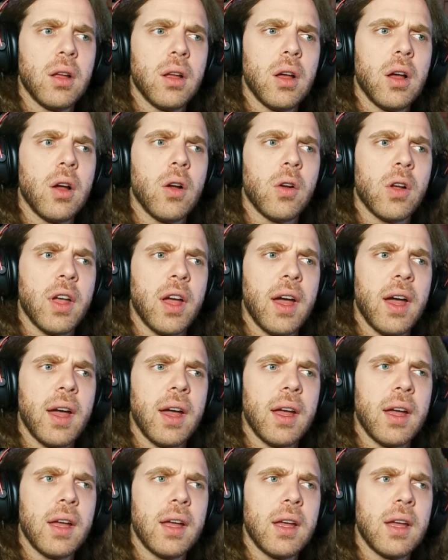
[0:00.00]

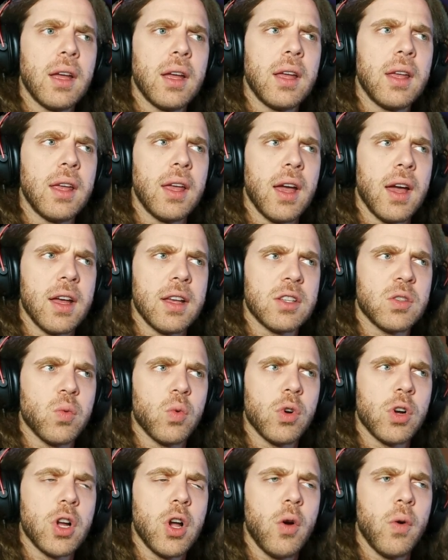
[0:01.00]
Okay. Yes,
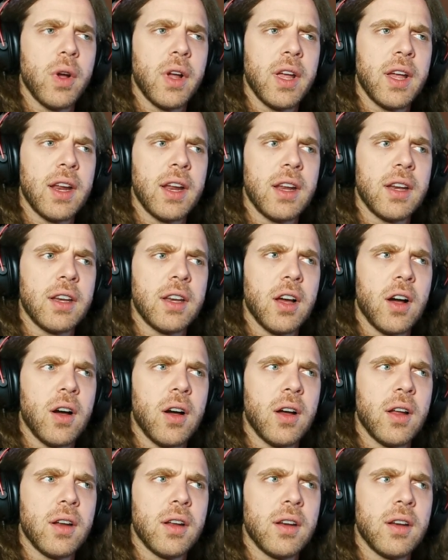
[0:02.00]
we're going in at
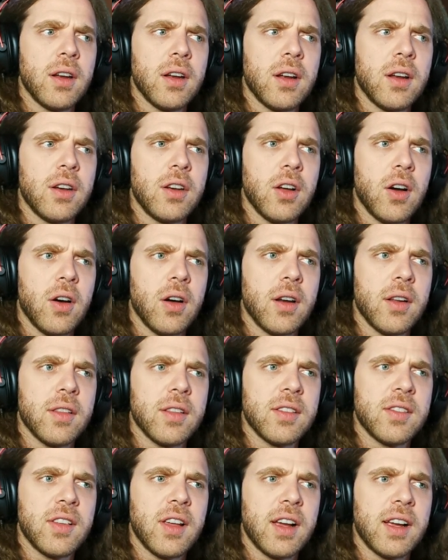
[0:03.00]
dawn of the
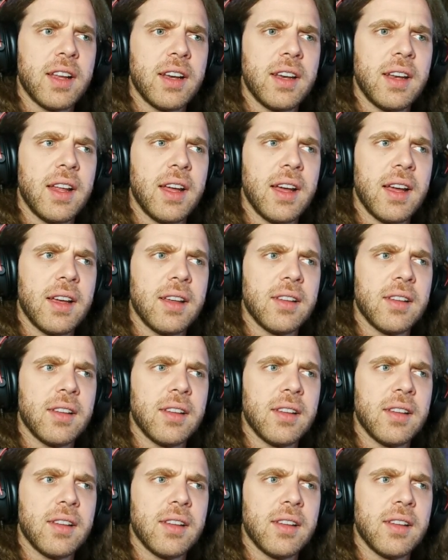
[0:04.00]
second day,